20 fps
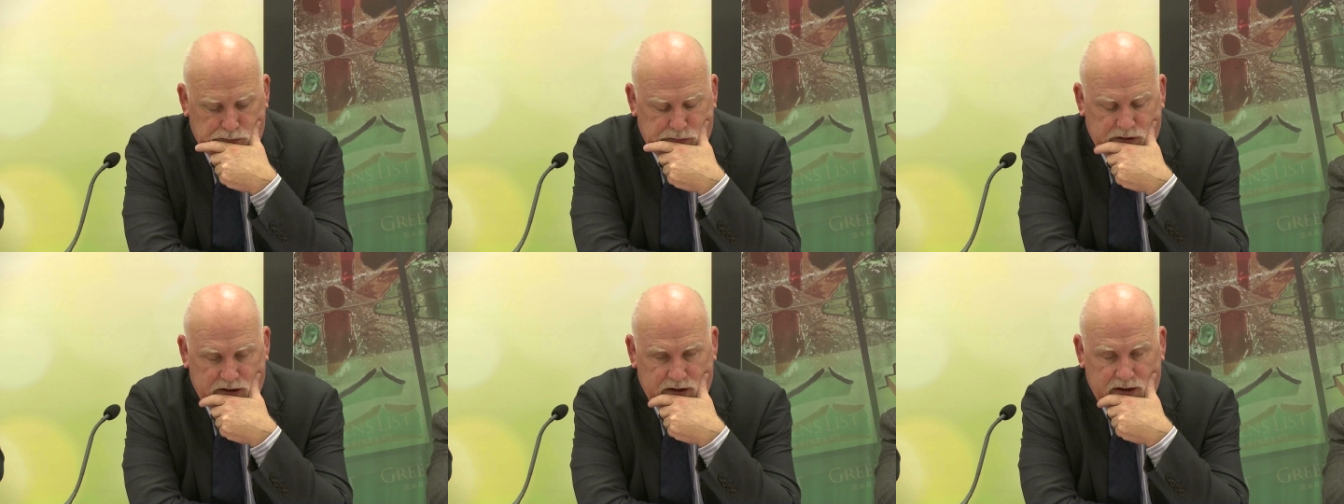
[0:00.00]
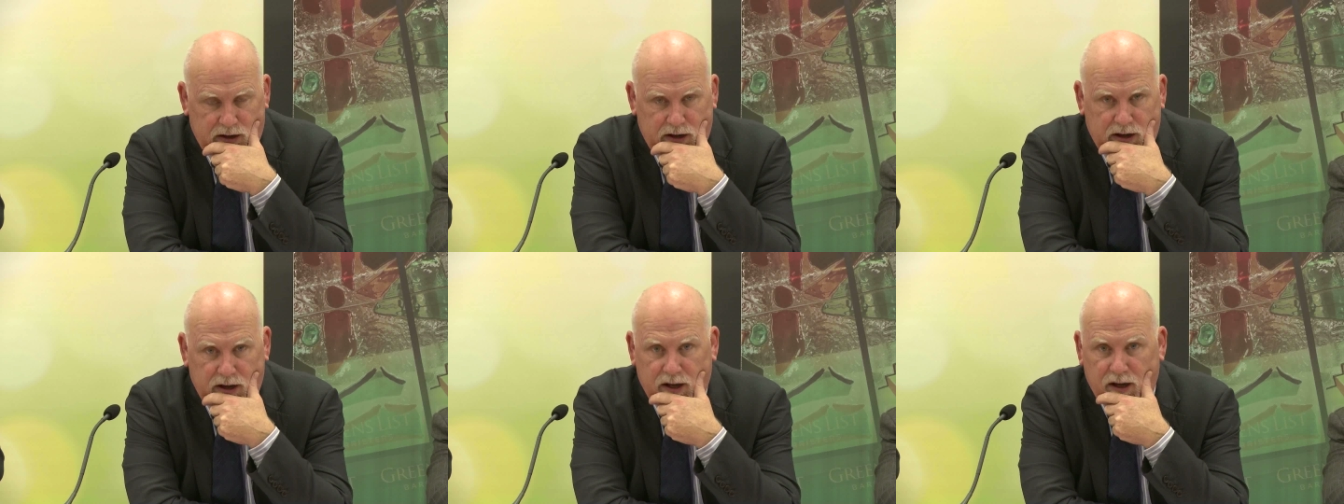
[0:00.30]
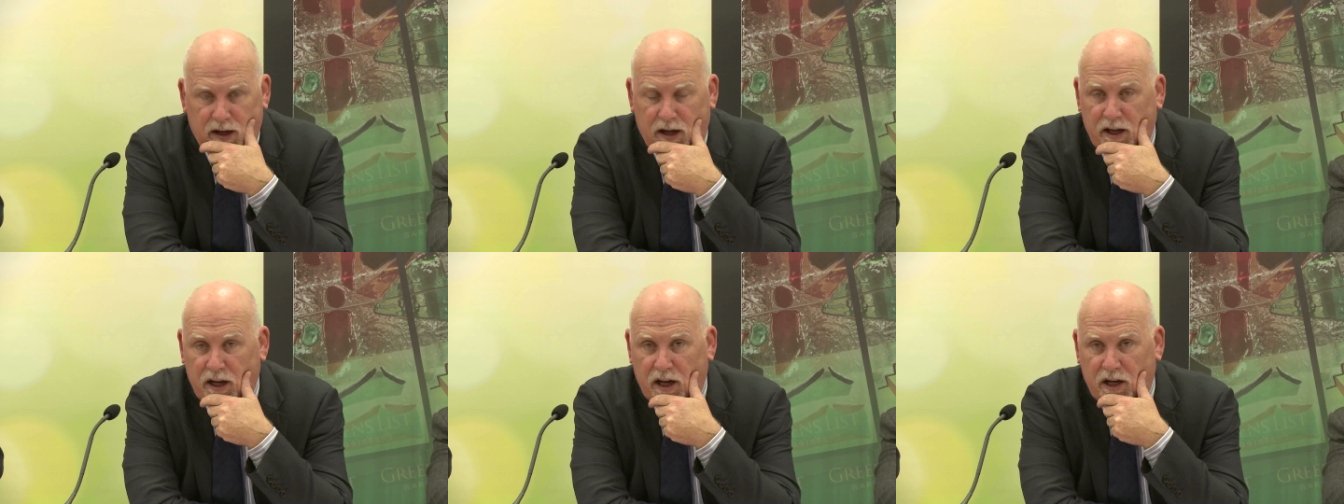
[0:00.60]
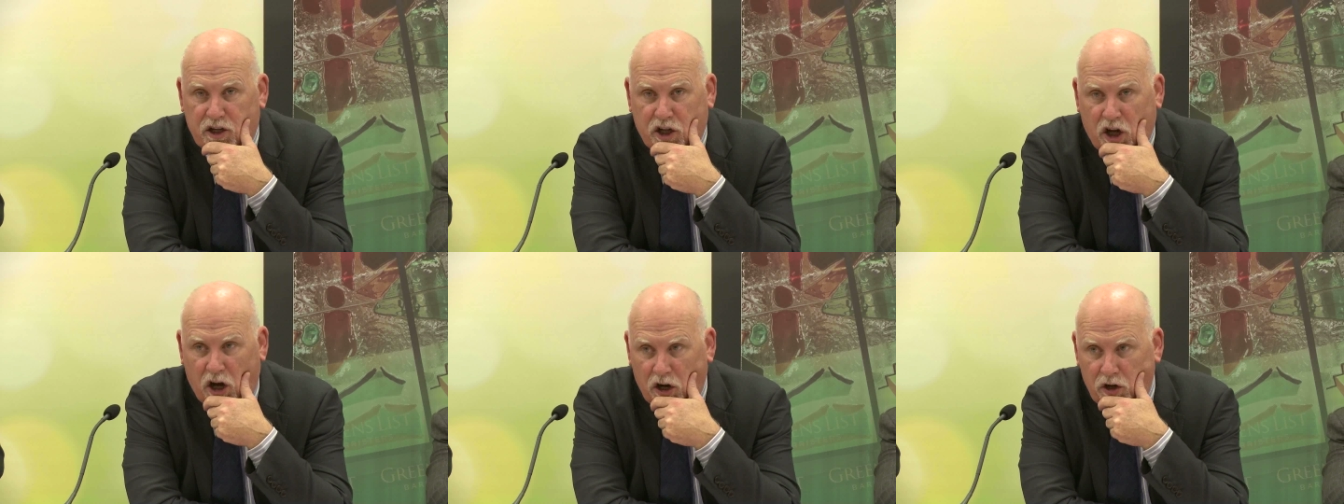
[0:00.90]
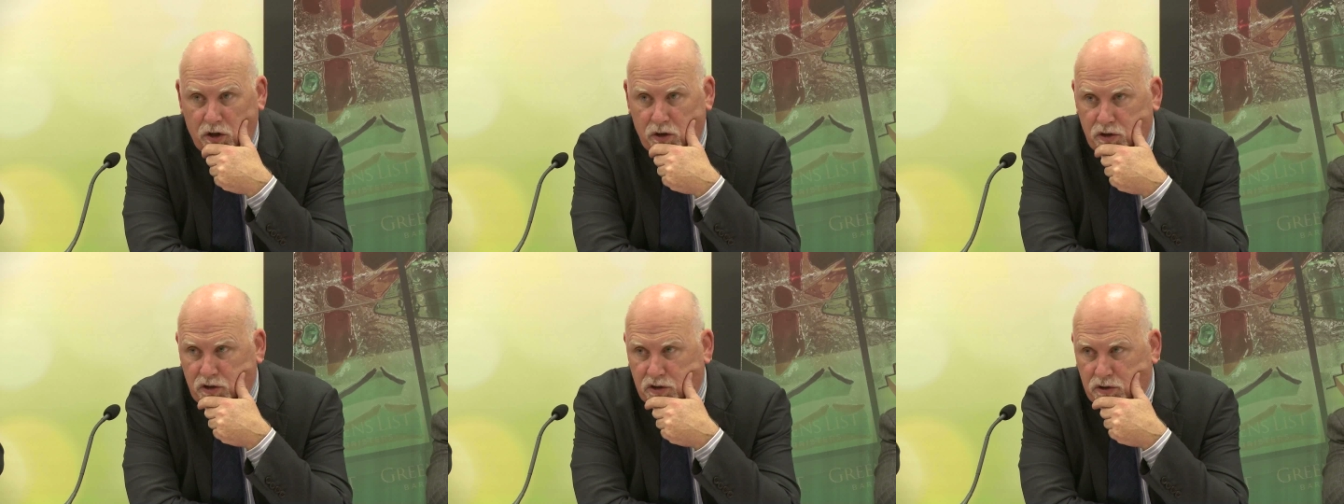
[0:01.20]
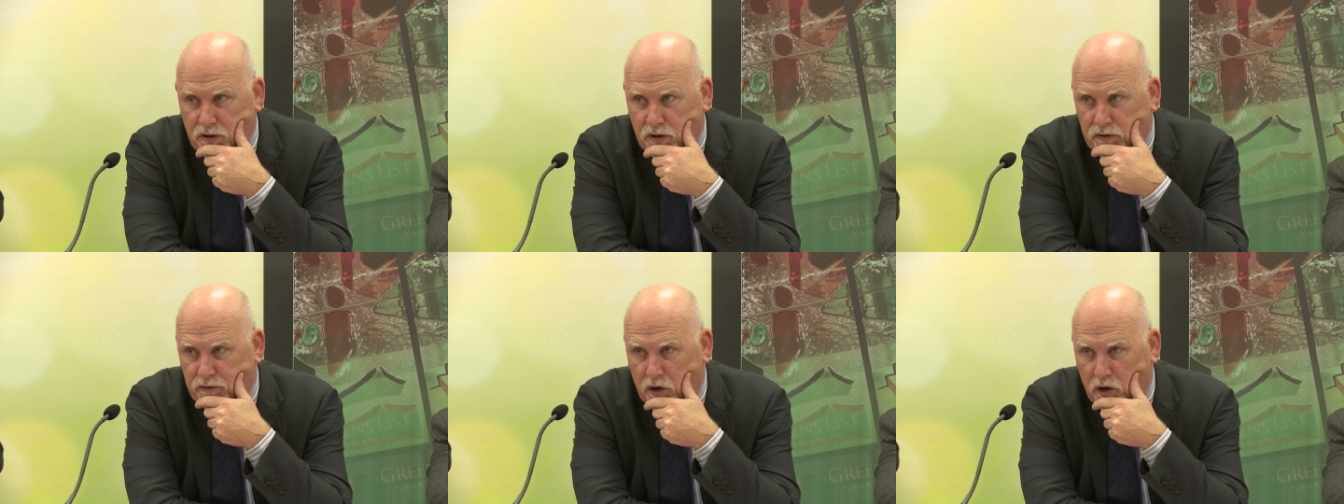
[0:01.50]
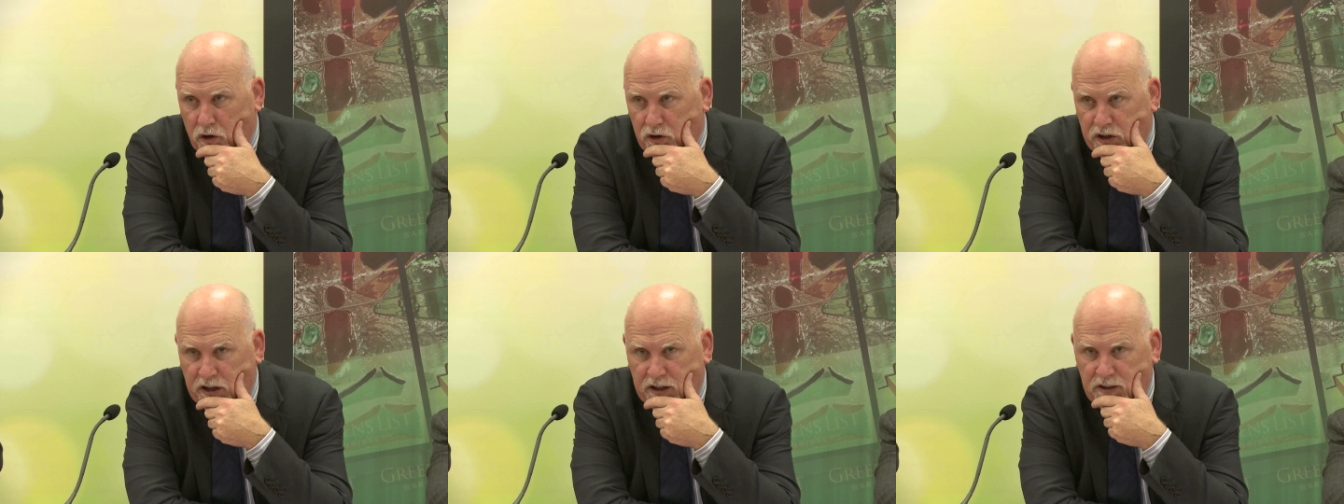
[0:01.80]
a code of
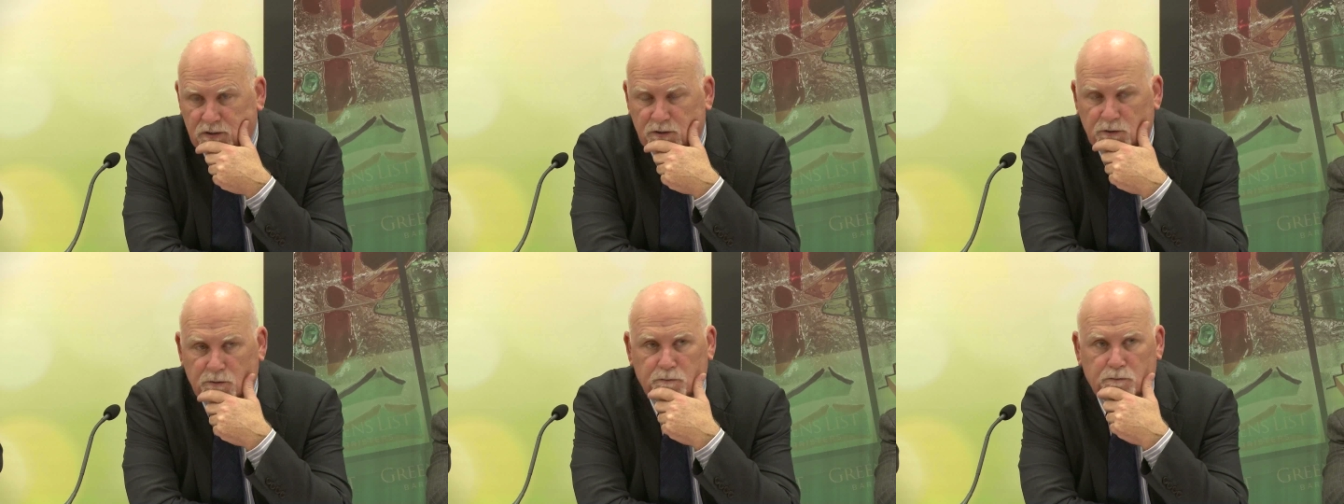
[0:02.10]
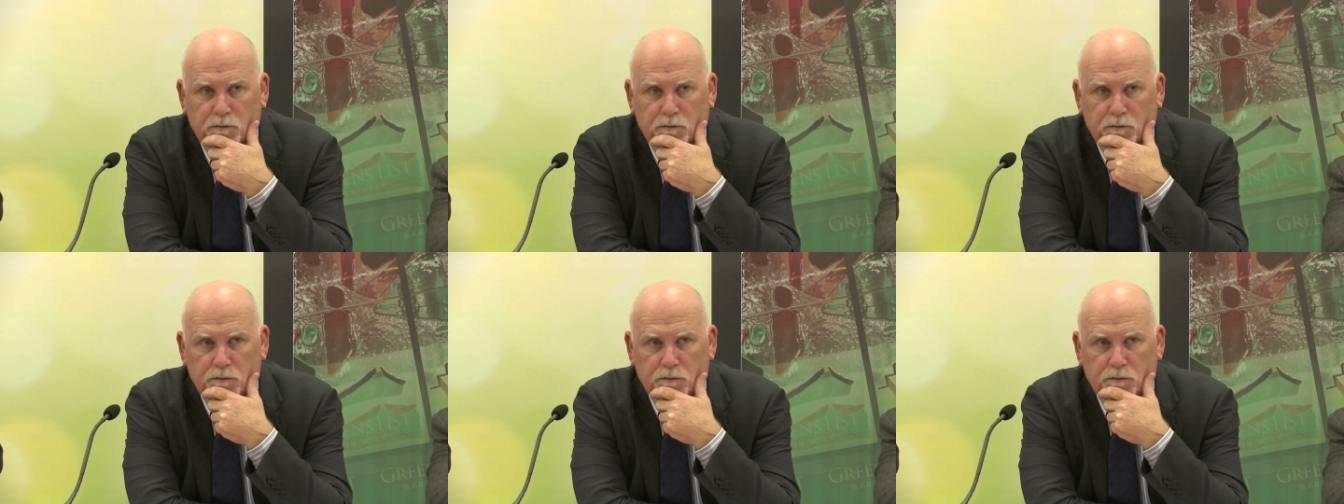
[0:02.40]
conduct.